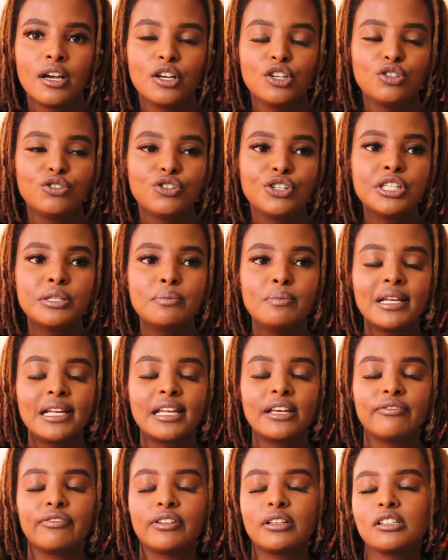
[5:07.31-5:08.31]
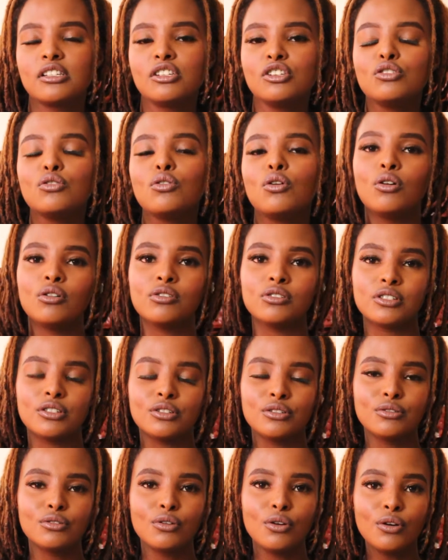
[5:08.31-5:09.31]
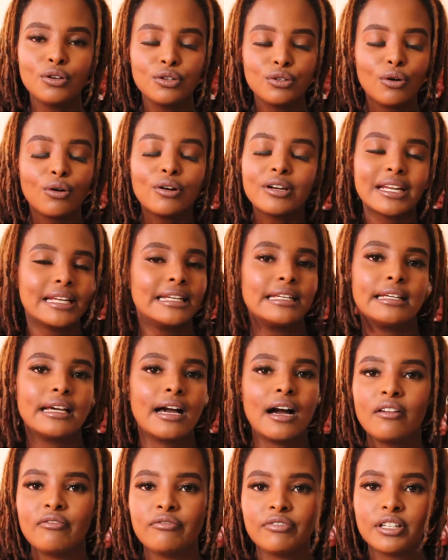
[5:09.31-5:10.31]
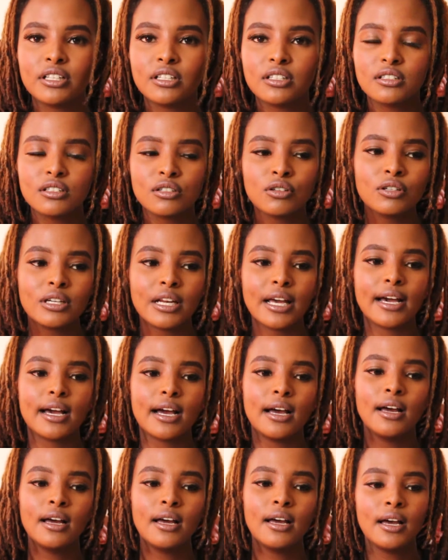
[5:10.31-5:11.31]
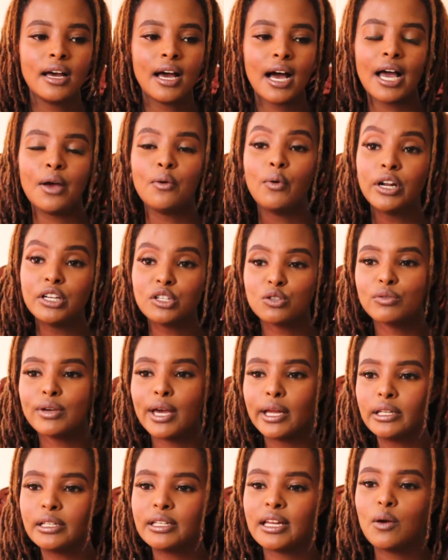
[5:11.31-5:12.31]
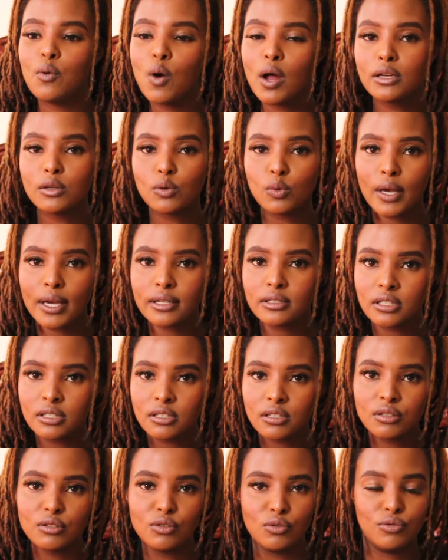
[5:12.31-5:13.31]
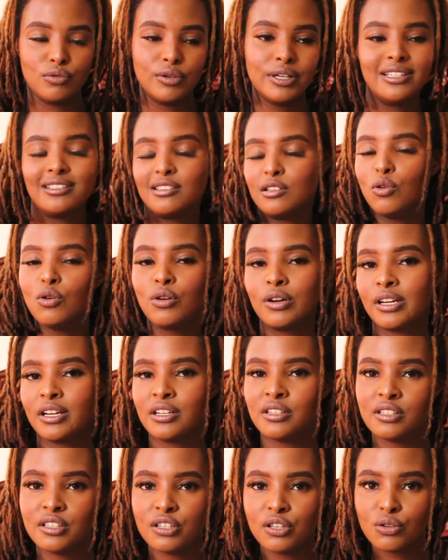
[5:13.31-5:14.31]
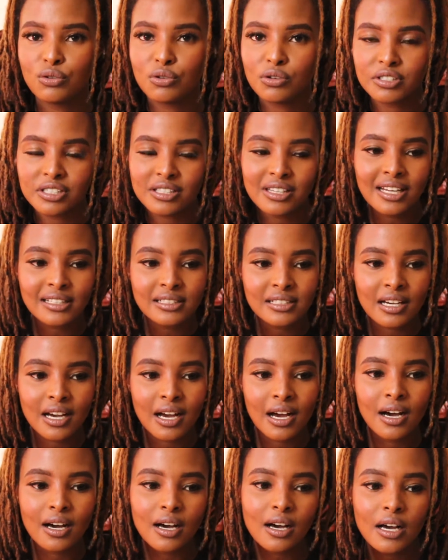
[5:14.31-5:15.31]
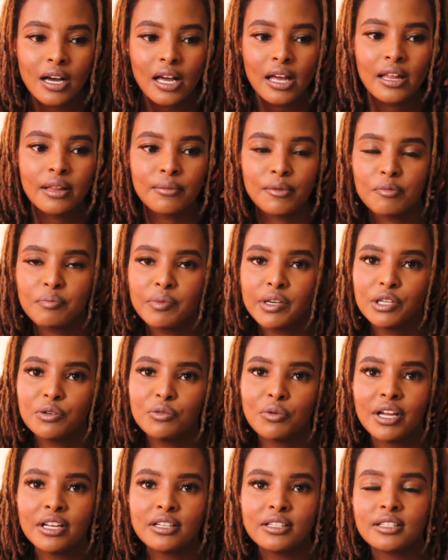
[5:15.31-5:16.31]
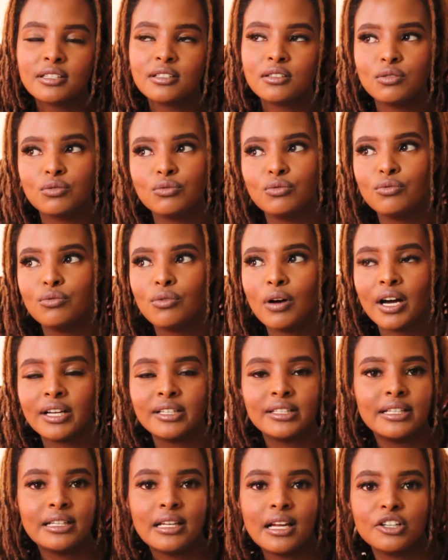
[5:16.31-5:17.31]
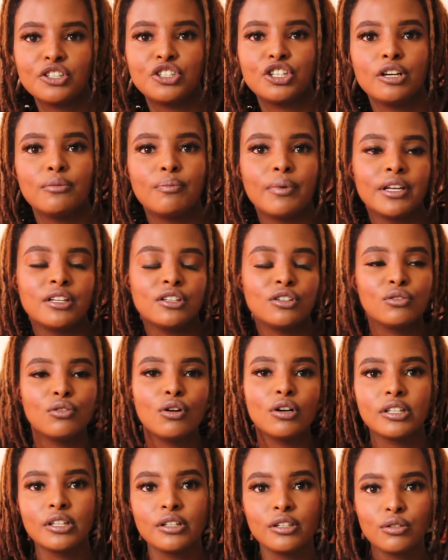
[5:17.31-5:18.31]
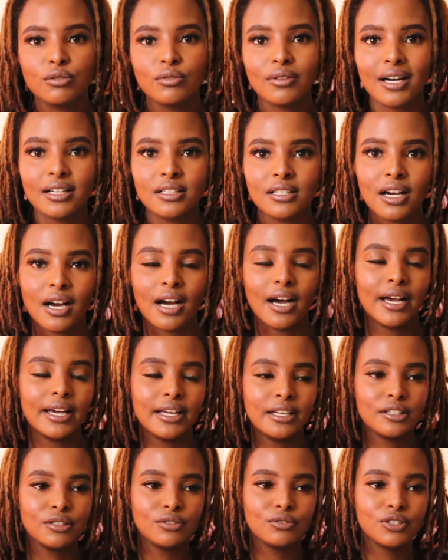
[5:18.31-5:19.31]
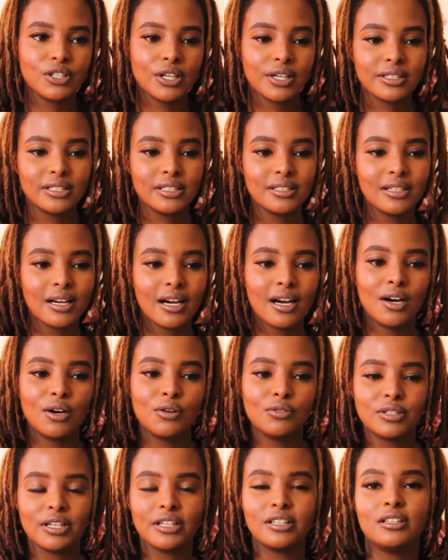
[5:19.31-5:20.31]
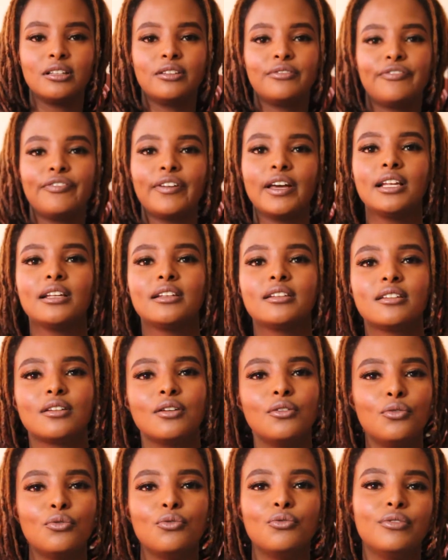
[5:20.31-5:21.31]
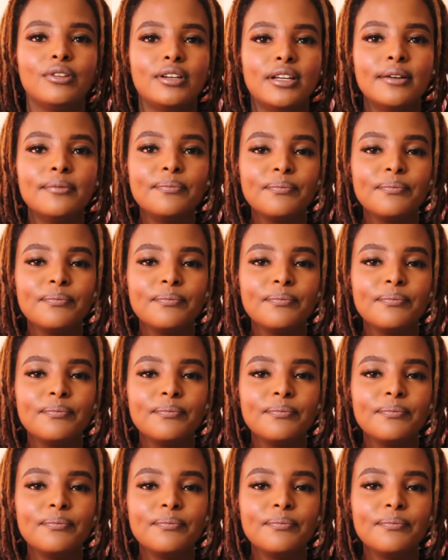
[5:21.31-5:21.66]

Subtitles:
You just believe it's yours. You already have it. It's not like, I want to get it. No, it's already yours. That car, maybe you went to a dealership and you got into that car and you checked it out and it felt good.